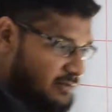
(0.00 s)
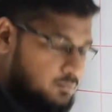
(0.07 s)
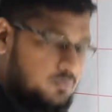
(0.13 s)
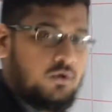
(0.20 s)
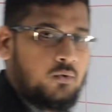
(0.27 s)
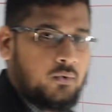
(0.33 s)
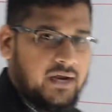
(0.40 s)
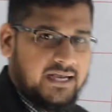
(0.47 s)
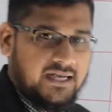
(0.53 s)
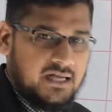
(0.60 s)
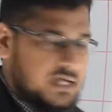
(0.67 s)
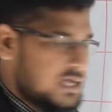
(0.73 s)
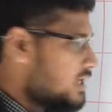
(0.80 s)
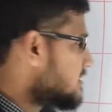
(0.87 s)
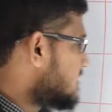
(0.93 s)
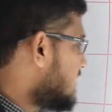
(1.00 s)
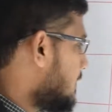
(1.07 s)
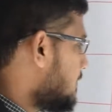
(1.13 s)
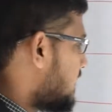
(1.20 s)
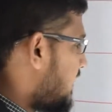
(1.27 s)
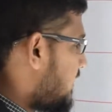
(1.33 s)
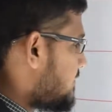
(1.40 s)
more weight,
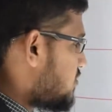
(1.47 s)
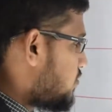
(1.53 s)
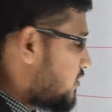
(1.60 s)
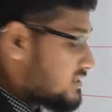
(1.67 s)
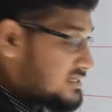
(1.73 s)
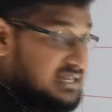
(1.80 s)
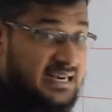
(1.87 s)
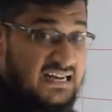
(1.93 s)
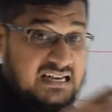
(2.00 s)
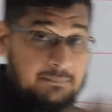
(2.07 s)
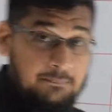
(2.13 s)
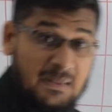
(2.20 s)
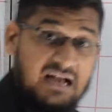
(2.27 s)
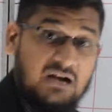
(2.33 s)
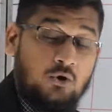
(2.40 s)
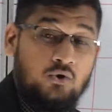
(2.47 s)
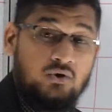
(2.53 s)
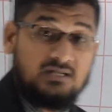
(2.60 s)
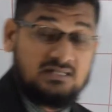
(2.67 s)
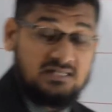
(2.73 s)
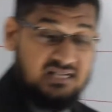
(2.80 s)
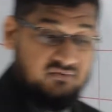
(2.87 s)
sometimes sudden impact load
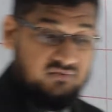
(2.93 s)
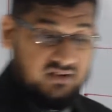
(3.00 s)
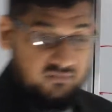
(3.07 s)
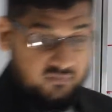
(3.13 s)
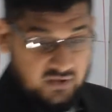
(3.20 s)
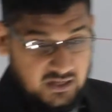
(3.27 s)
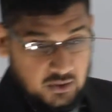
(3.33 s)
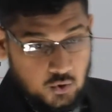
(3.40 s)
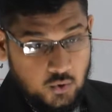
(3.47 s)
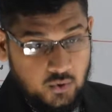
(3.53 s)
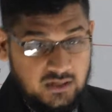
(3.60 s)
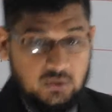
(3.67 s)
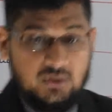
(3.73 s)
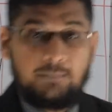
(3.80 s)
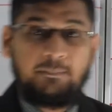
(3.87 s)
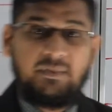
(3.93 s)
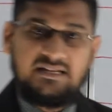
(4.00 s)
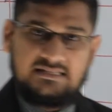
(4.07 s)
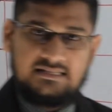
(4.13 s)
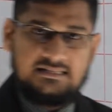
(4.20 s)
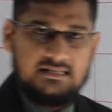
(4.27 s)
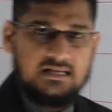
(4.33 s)
is there when we go into the
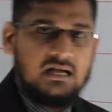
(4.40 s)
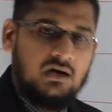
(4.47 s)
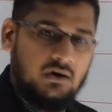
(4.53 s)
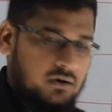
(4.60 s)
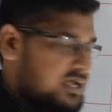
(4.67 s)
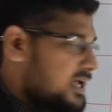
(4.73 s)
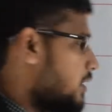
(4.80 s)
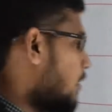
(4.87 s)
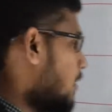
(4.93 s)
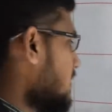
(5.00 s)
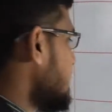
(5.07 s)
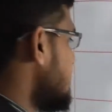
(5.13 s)
pits. Okay, all these